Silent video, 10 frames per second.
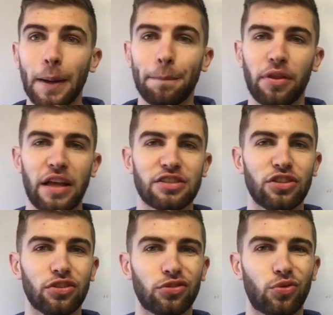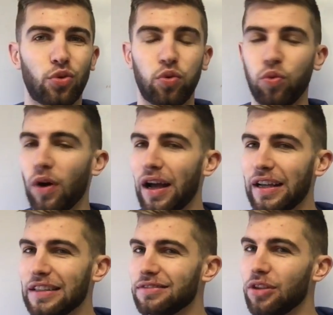But that's
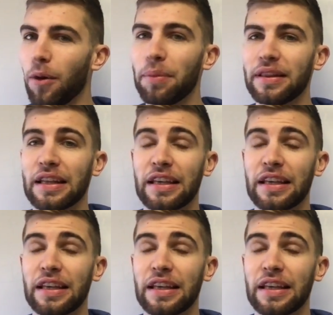quite not been the